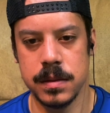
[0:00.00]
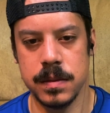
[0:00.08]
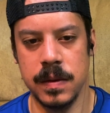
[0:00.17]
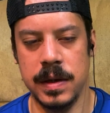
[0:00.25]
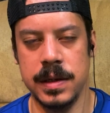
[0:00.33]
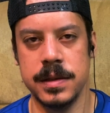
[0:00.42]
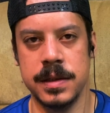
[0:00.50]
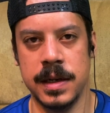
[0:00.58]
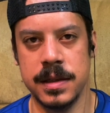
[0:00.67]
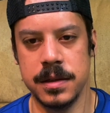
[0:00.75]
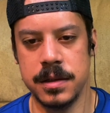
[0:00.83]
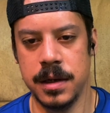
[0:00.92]
Well, it's
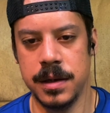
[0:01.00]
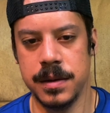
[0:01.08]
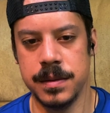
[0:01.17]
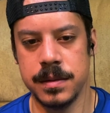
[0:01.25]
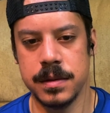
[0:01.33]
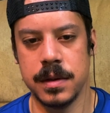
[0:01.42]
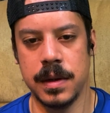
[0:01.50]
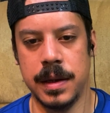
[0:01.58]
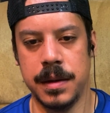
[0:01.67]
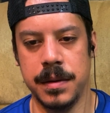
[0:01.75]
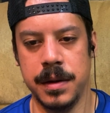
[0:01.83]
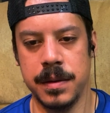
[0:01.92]
not the show, so I
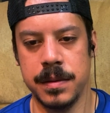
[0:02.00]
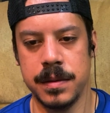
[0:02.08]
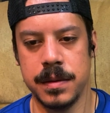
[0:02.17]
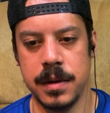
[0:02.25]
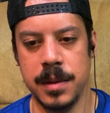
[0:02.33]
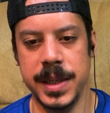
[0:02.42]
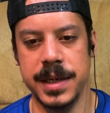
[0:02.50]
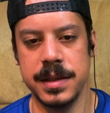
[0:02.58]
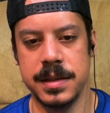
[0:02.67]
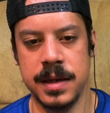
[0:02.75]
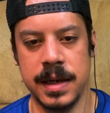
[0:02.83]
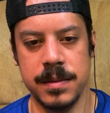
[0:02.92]
don't know. I mean,
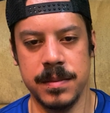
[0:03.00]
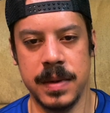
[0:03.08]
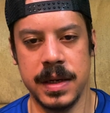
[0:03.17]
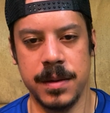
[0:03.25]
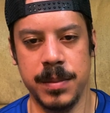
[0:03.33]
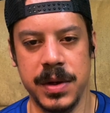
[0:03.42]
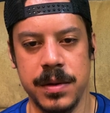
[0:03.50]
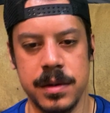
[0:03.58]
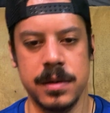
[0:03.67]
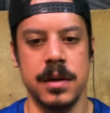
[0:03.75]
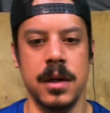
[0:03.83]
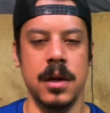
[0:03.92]
it's not my computer.
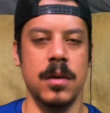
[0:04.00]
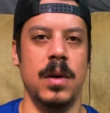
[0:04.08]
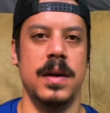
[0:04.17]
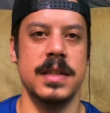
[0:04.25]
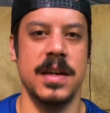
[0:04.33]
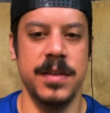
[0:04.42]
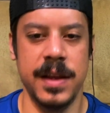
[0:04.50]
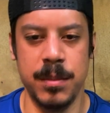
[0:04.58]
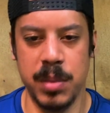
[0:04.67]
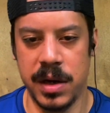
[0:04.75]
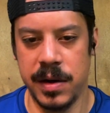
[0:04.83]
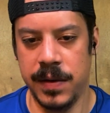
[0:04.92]
Why is everything
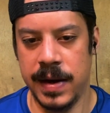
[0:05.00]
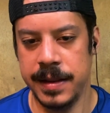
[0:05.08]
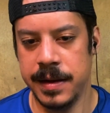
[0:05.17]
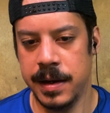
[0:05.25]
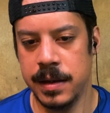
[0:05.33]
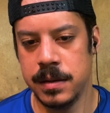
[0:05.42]
blurry right there?